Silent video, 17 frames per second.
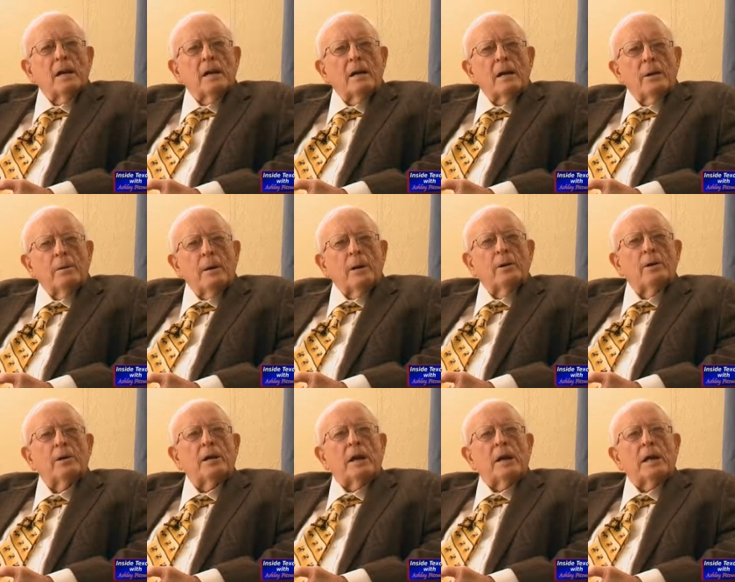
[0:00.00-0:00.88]

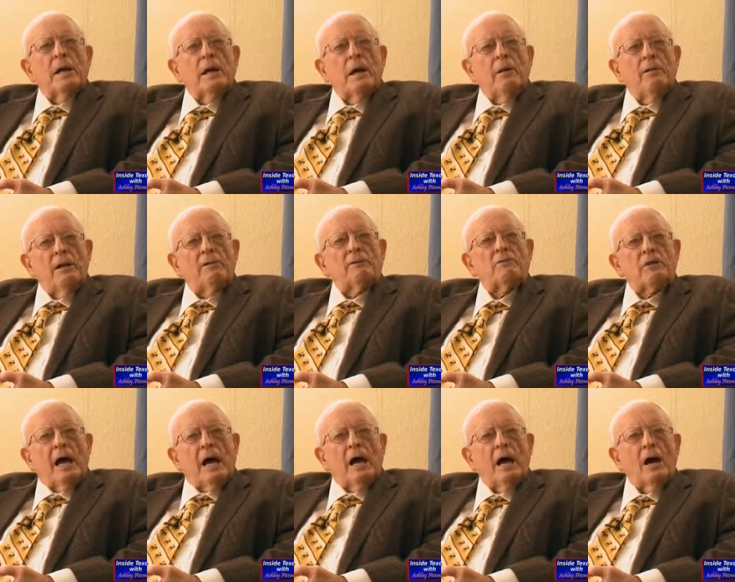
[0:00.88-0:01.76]
community, this
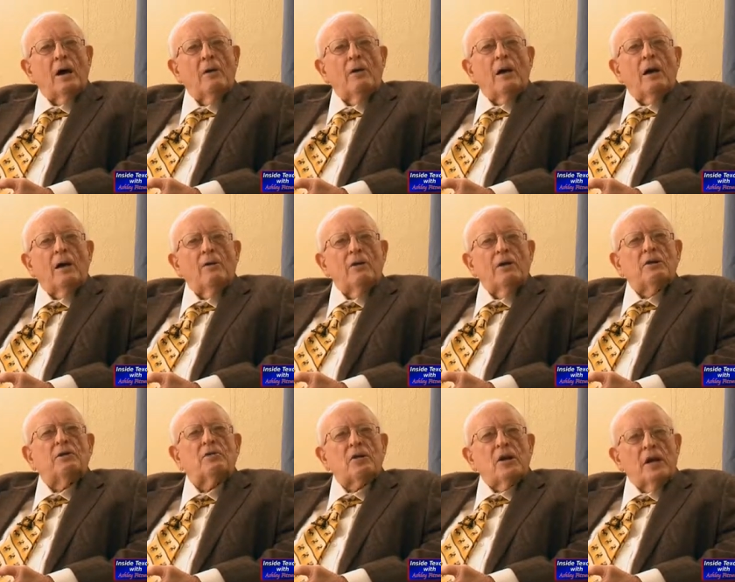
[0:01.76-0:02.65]
town, this
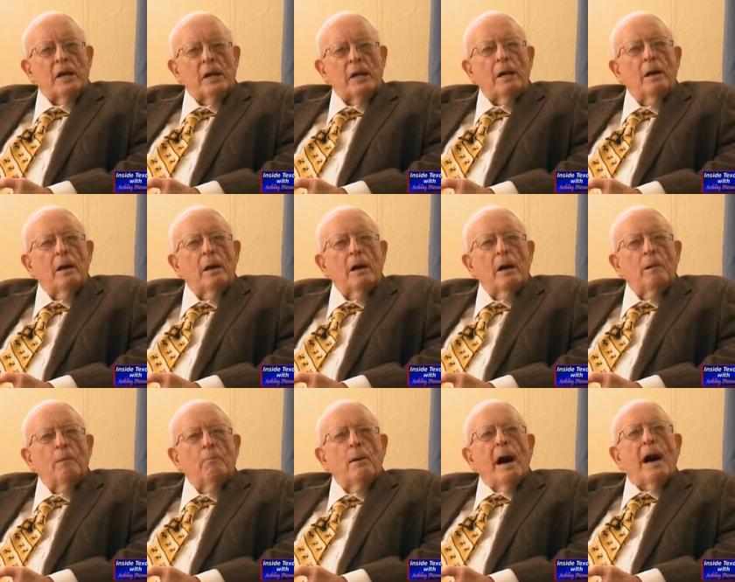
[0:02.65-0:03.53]
city,
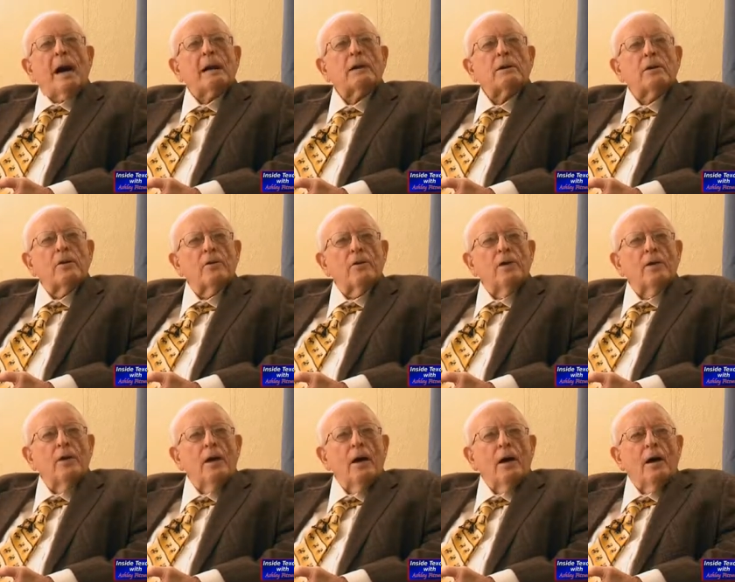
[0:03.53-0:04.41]
back to
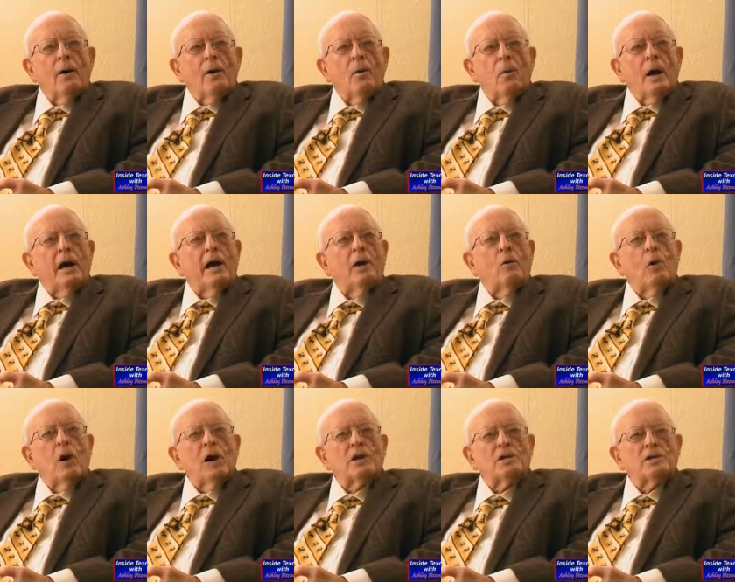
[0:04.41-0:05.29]
the way it
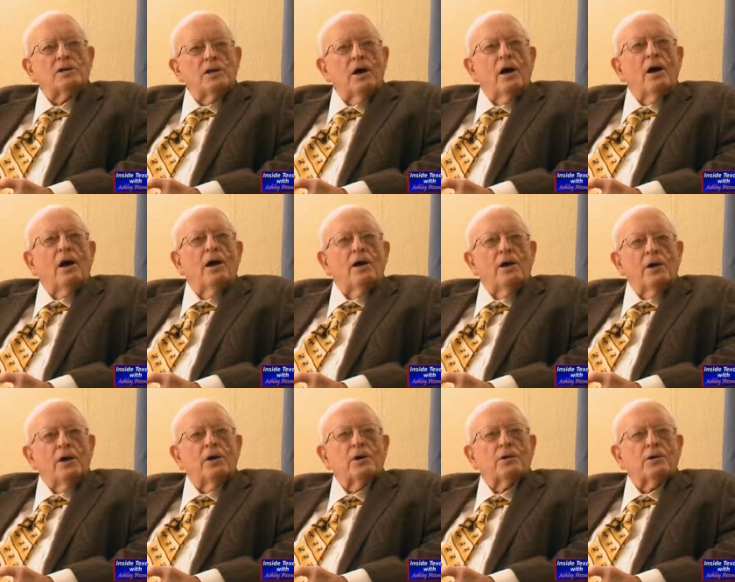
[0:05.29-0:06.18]
was
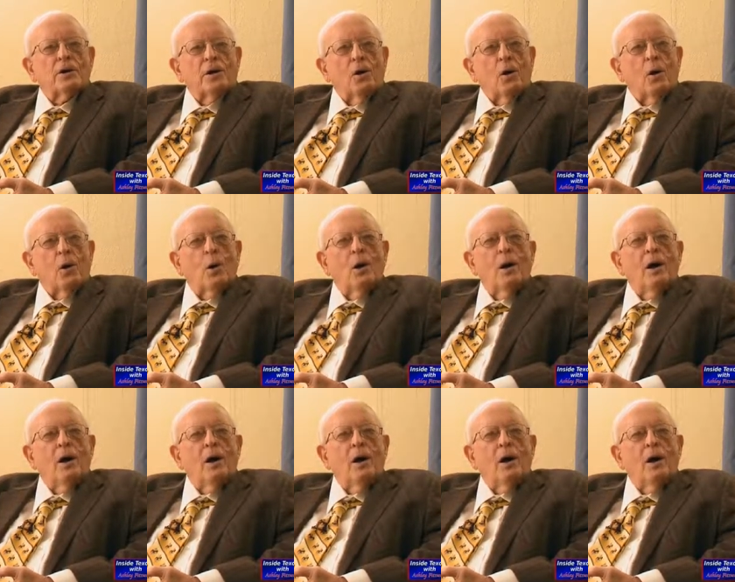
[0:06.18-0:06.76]
years ago.